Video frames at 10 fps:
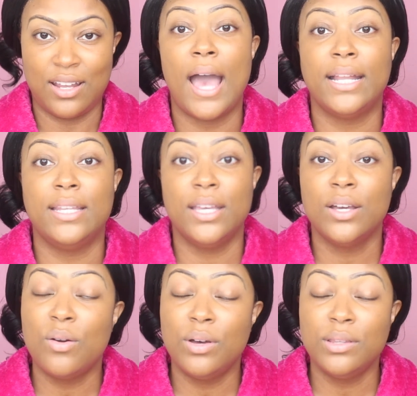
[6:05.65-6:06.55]
I
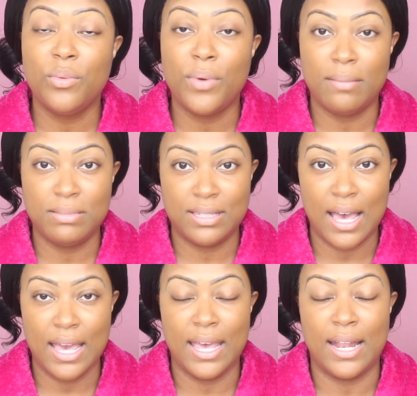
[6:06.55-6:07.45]
did go on the
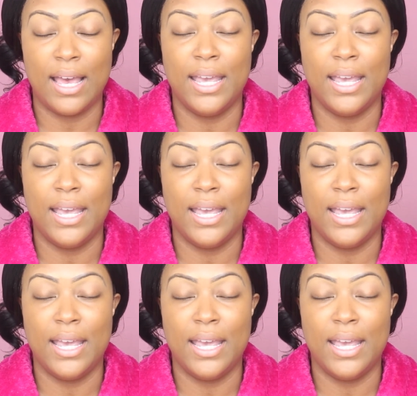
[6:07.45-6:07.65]
website and I